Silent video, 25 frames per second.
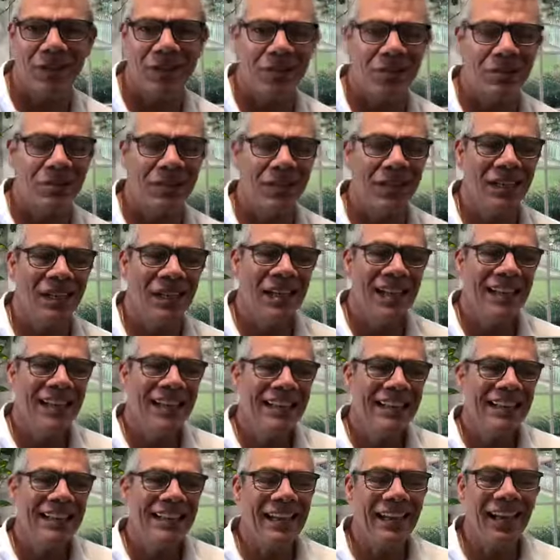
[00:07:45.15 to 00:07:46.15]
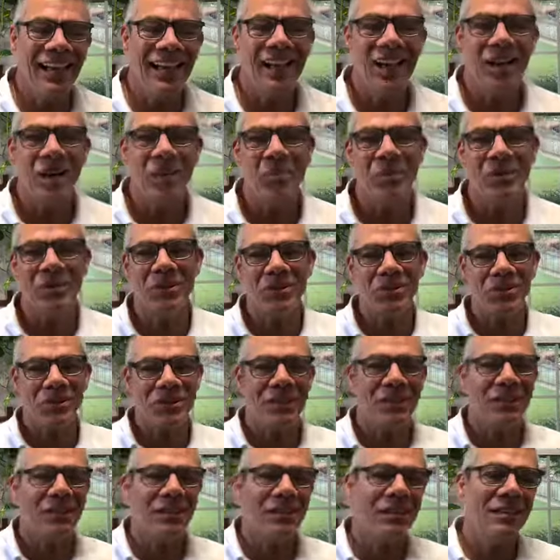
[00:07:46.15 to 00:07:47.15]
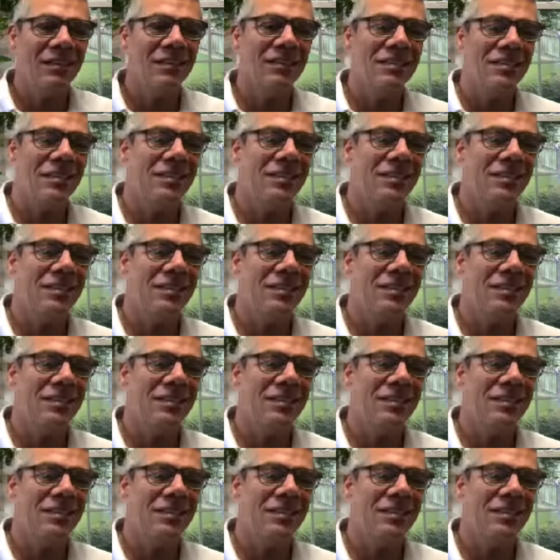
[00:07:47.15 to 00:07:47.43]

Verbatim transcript: And I was like, yeah, but those kids,